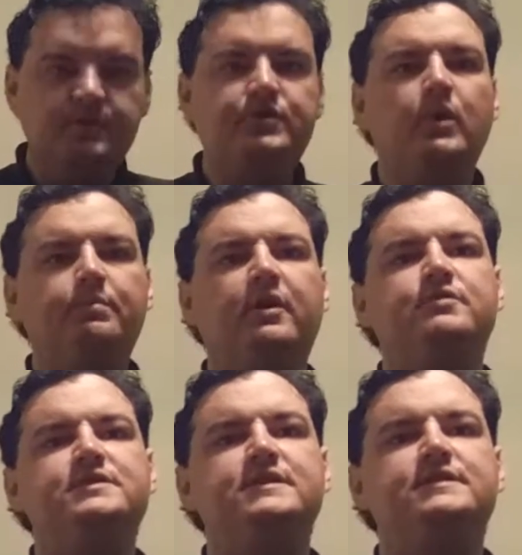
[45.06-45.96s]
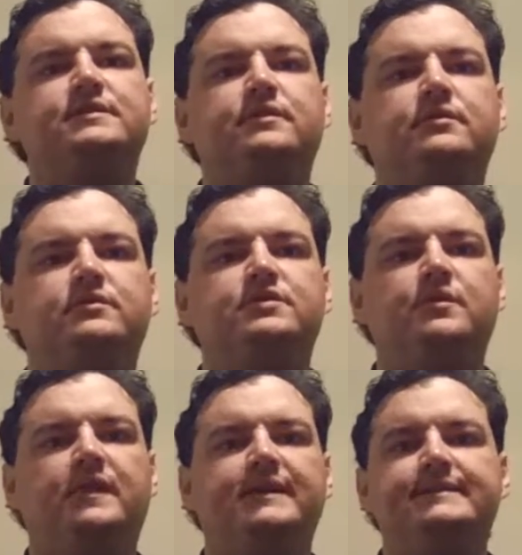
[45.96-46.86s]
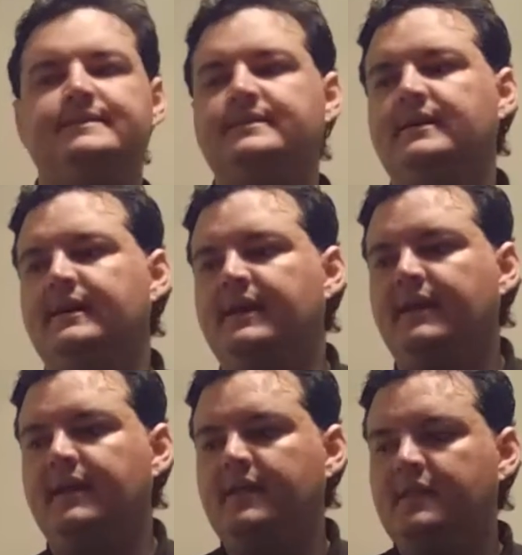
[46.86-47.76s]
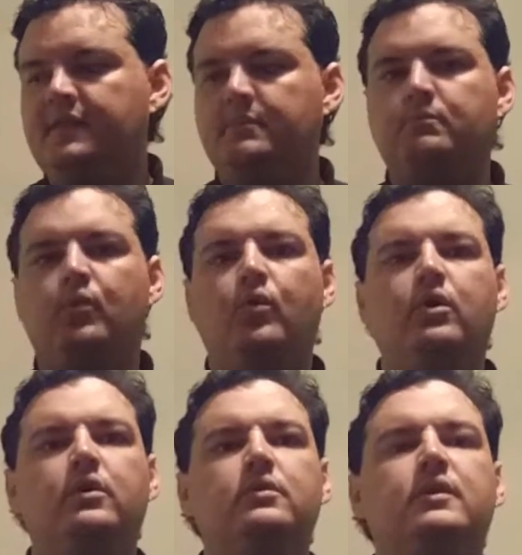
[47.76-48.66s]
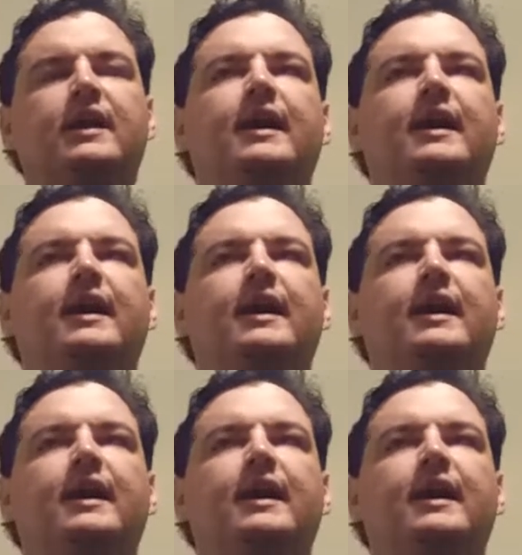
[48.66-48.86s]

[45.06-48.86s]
two approaches to this. The more